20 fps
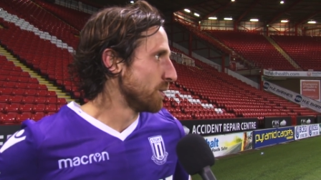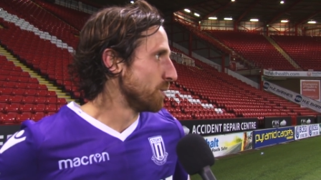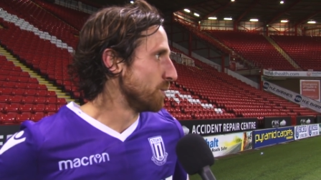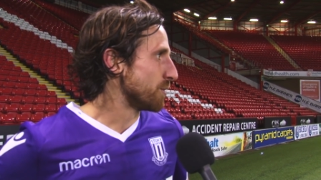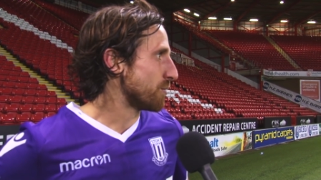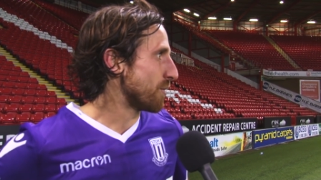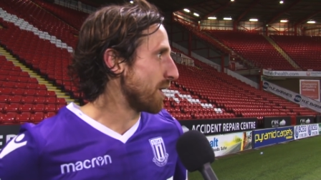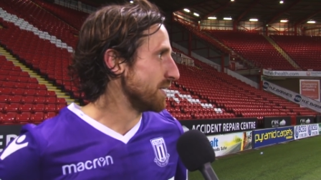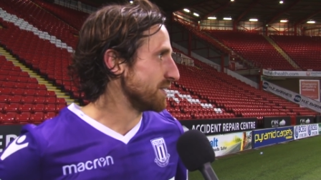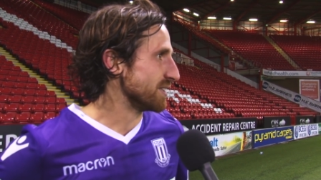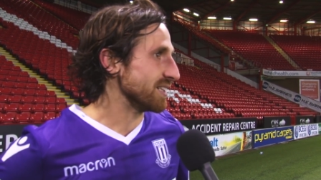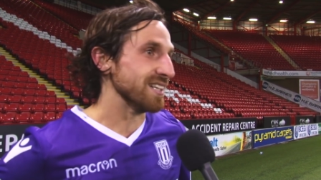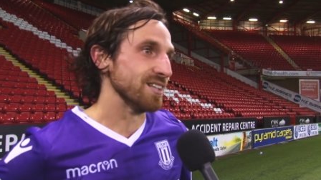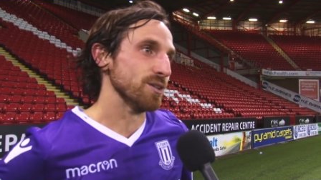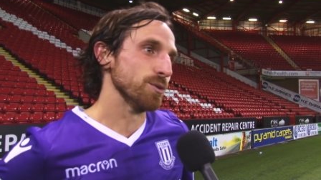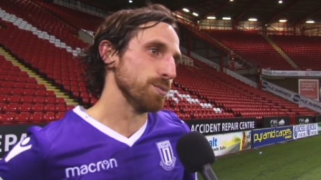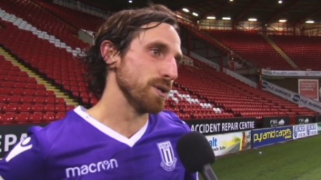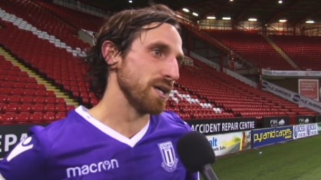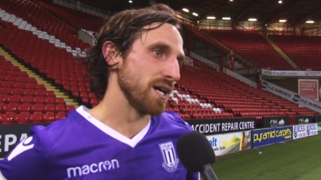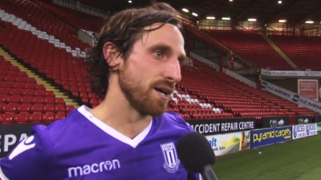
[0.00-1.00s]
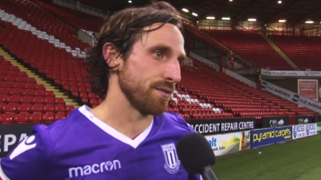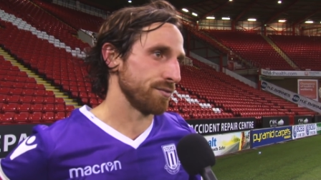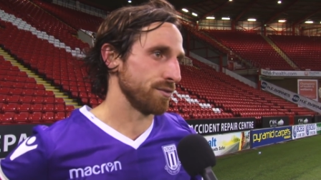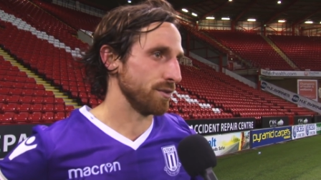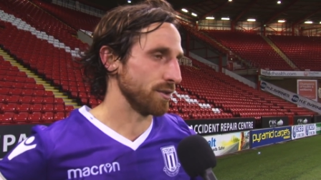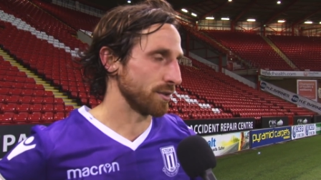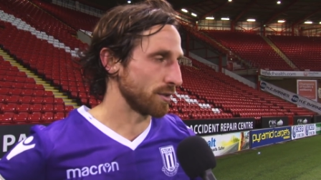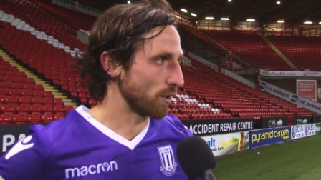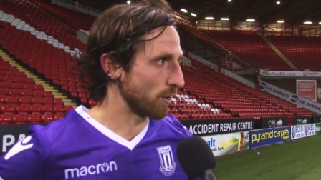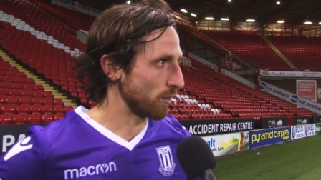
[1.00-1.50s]
We threatened a little bit after
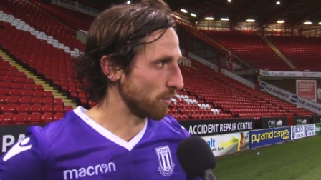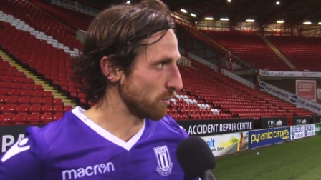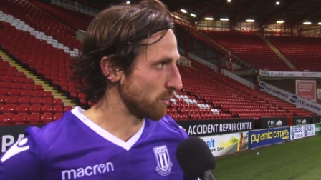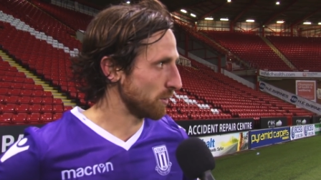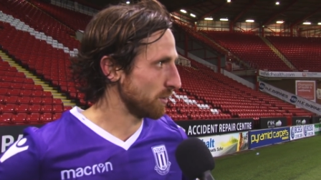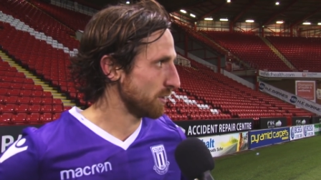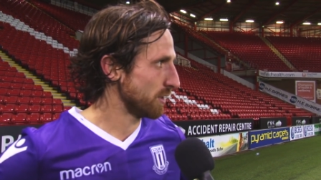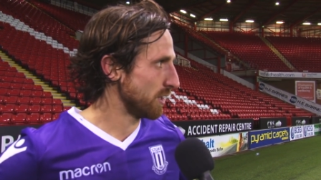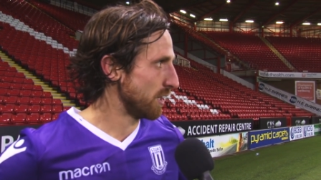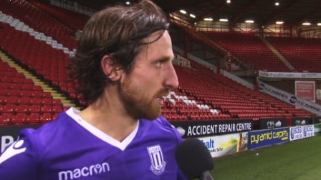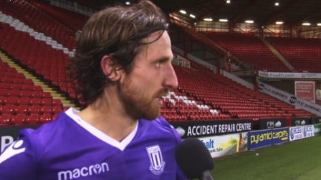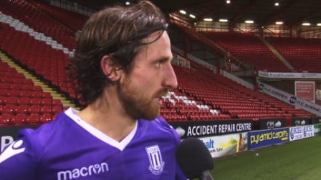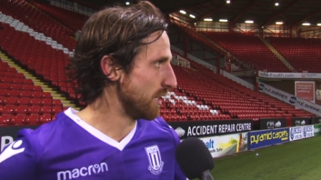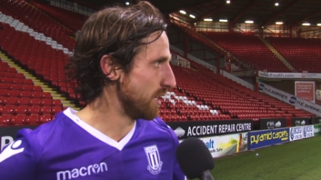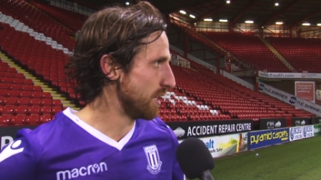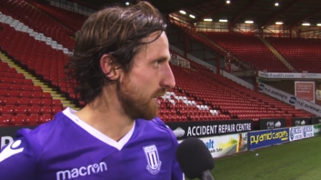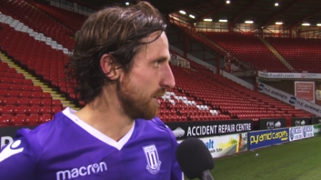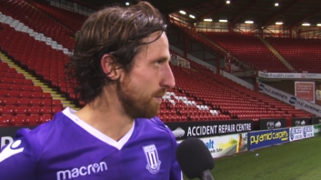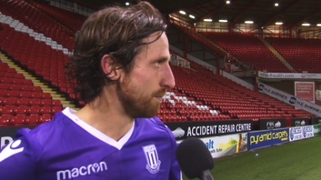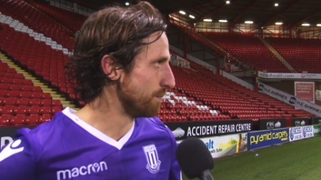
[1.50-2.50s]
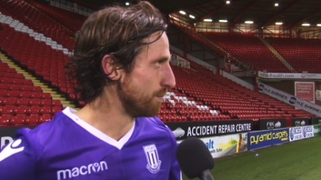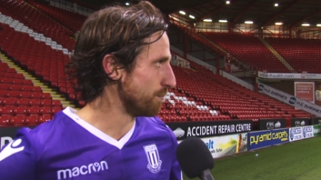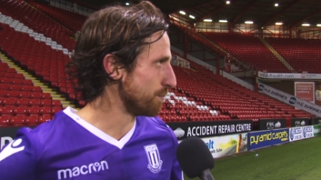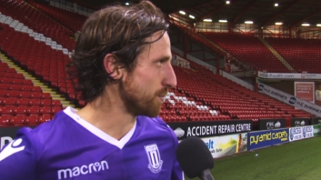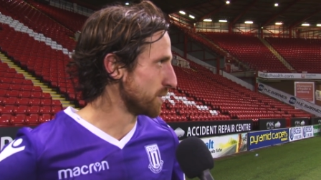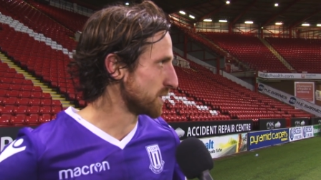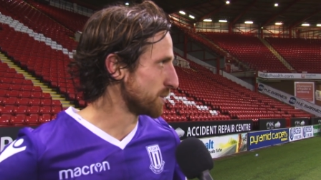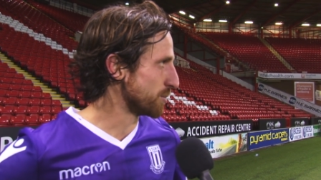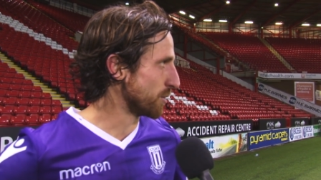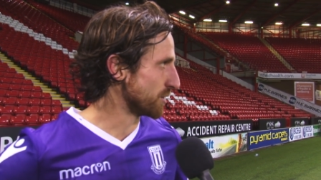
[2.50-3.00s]
the goal, um,
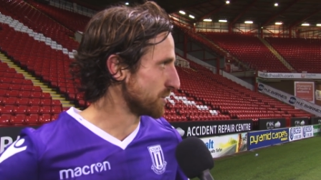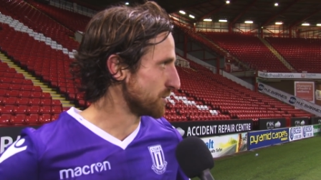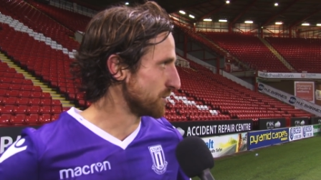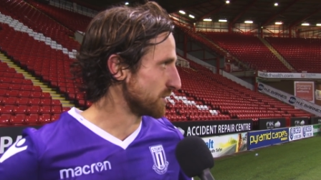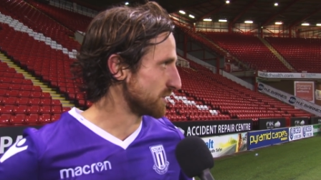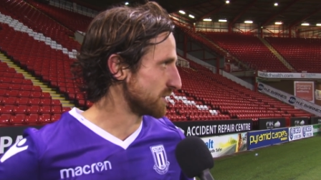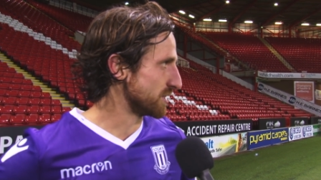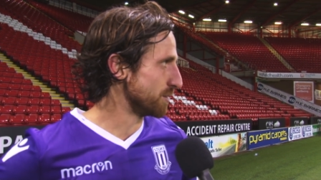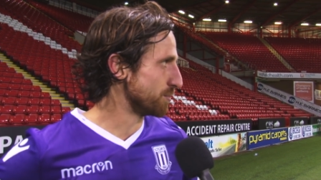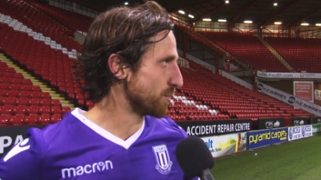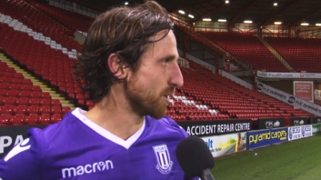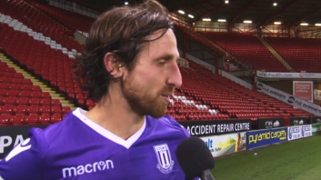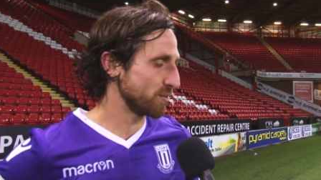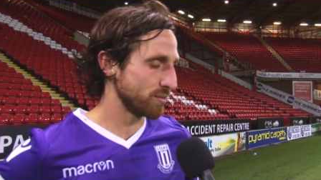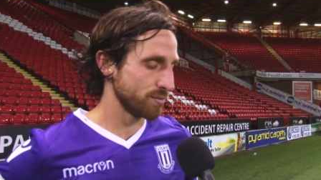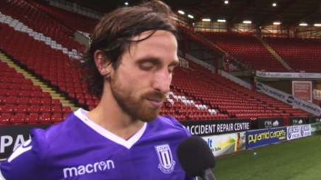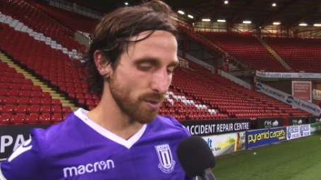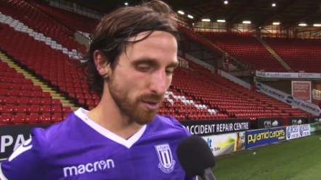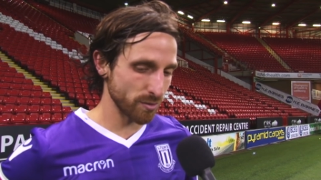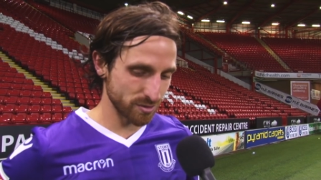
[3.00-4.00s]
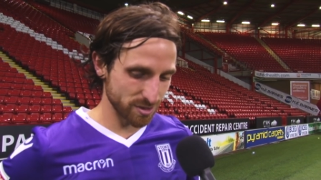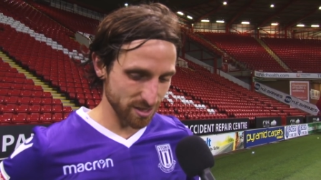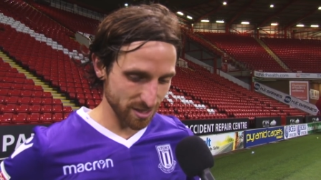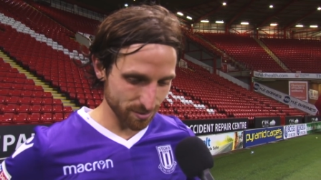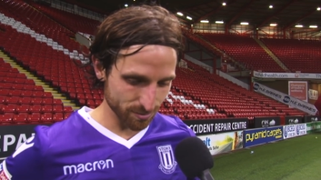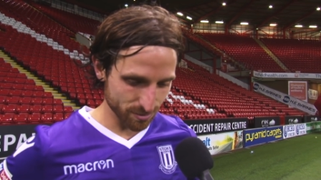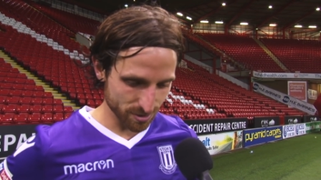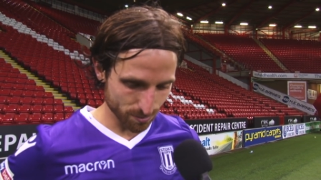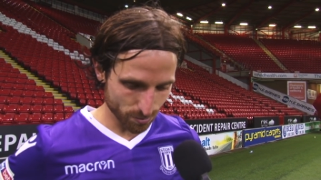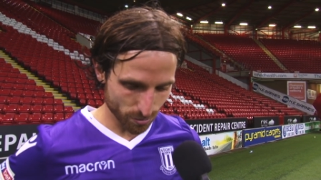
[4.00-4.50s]
but to be honest, you could see both both
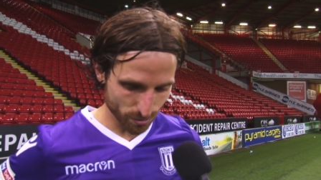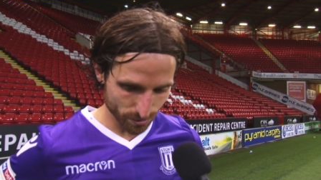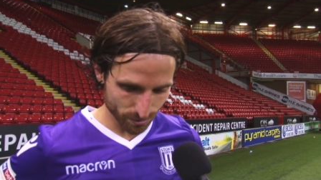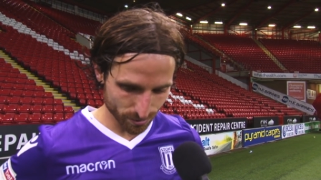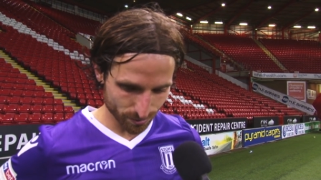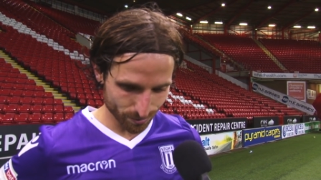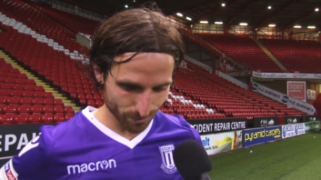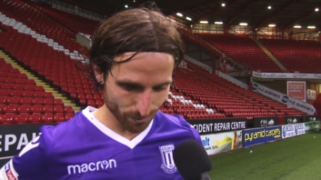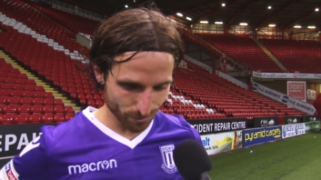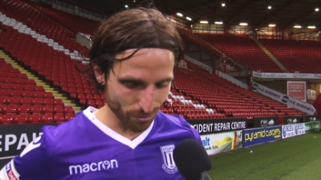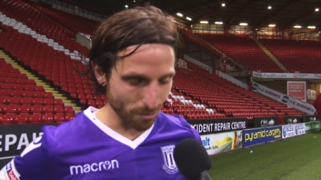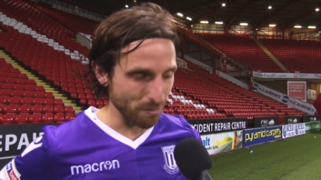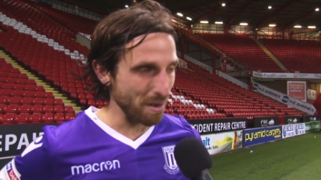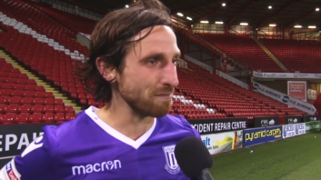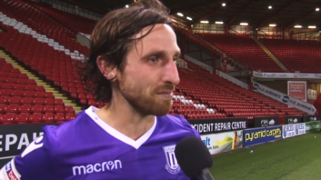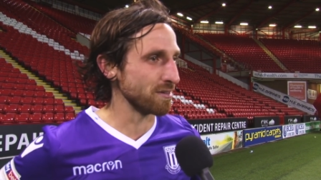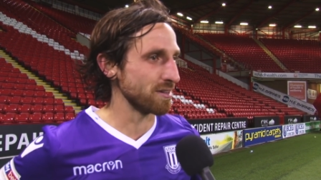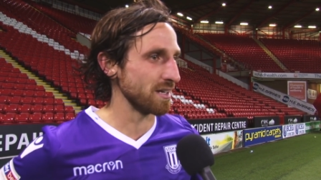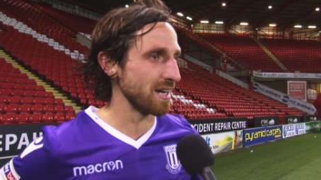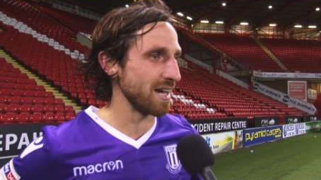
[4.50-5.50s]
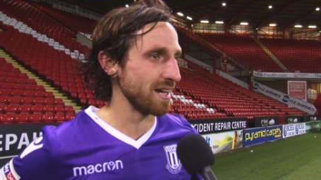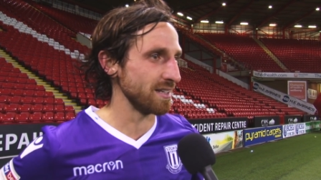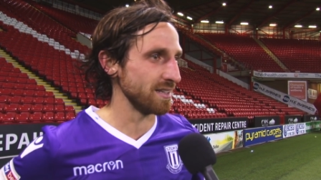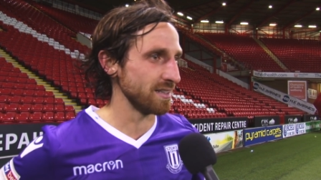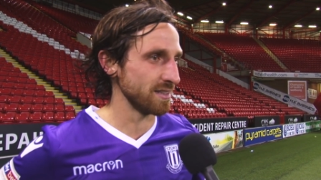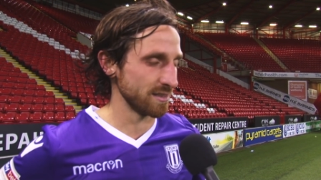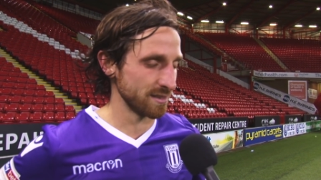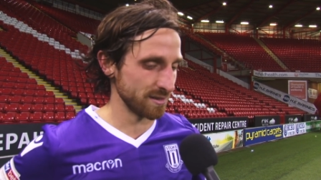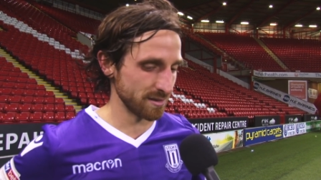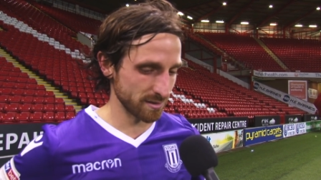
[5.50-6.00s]
teams had pro- thrown everything at
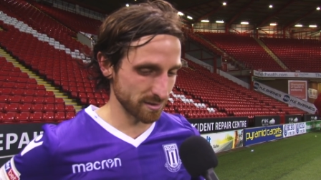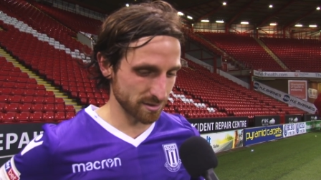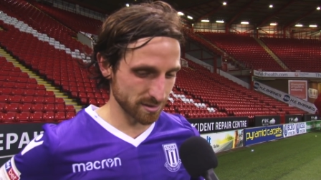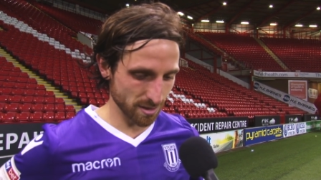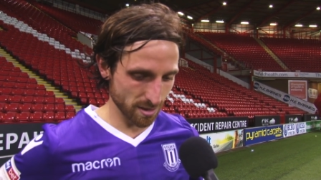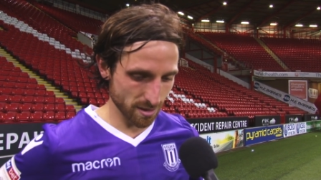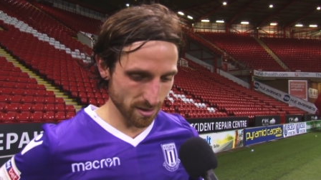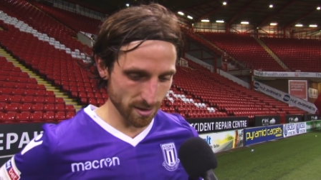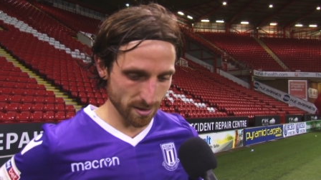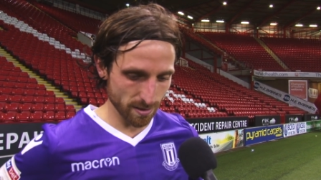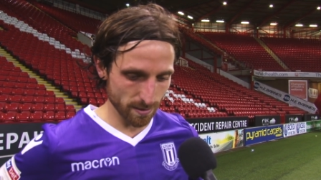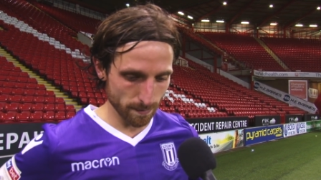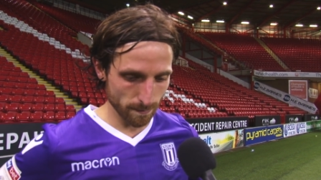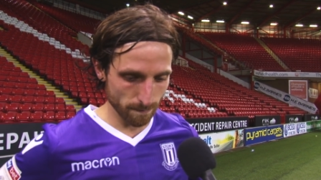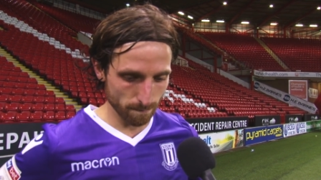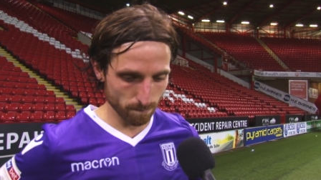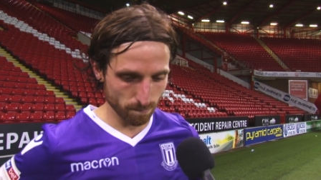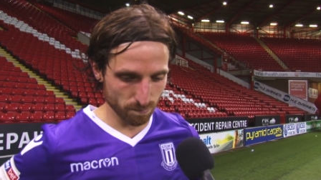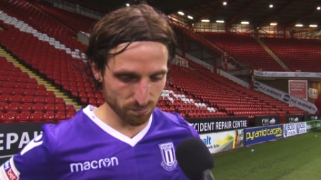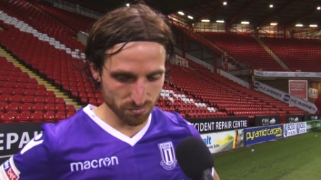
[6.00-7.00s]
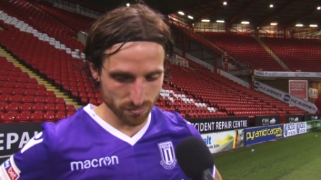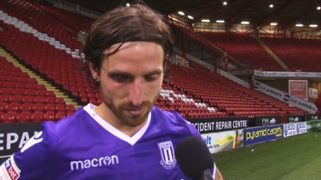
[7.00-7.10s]
it, and um,